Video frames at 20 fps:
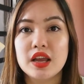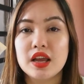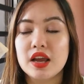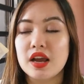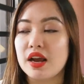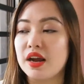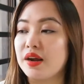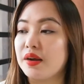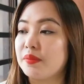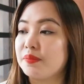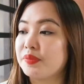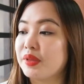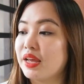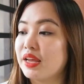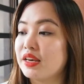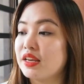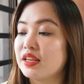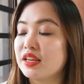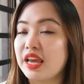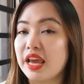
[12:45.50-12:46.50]
And
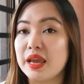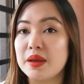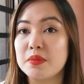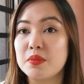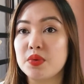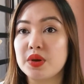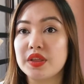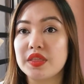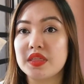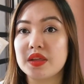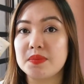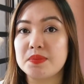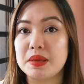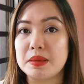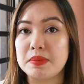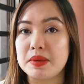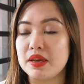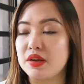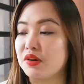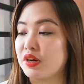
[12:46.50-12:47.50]
it came with the
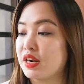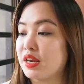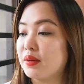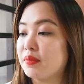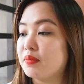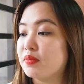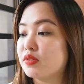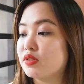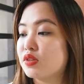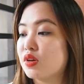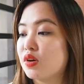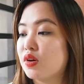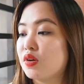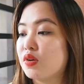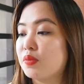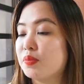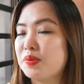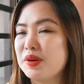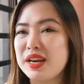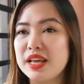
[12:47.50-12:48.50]
BB cream, so
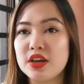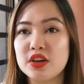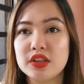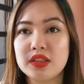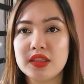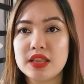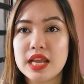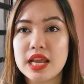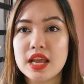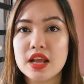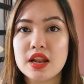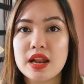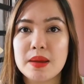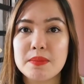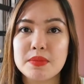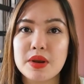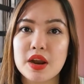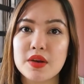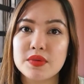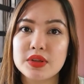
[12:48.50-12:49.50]
pretty good deal. I'm
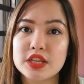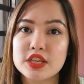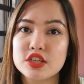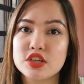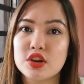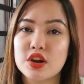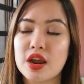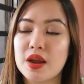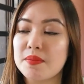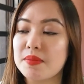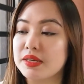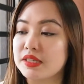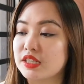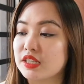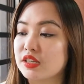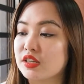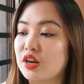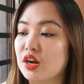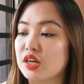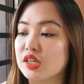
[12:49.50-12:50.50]
not really sure how much it
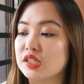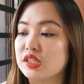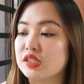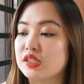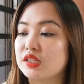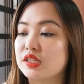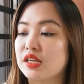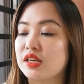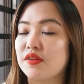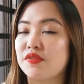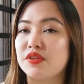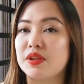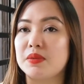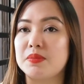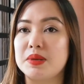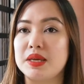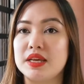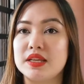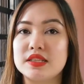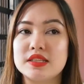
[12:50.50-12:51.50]
costs in the
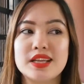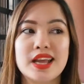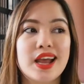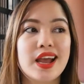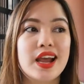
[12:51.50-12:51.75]
Philippines.